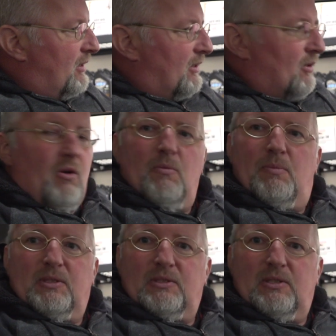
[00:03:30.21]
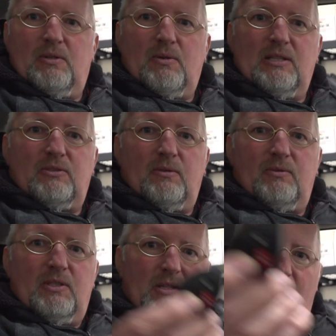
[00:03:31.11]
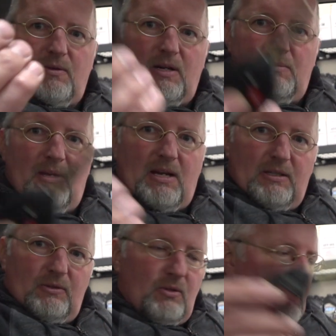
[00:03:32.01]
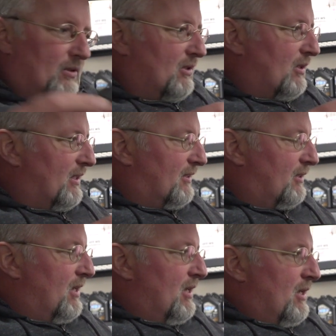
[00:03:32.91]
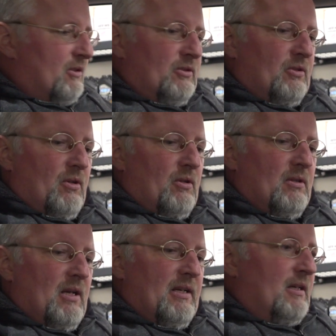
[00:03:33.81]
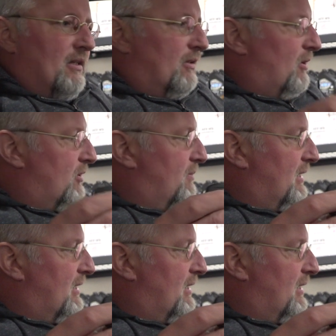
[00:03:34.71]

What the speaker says: it opens the rest of the car right behind you. It clicked. So I can lock